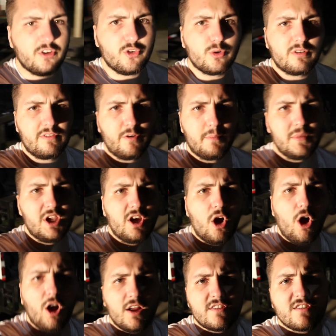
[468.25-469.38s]
do it for me
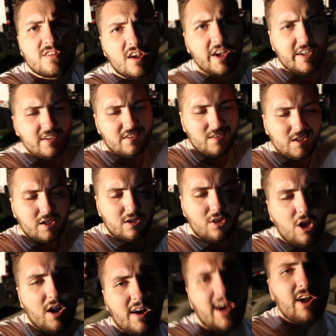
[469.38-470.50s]
on-site gig log.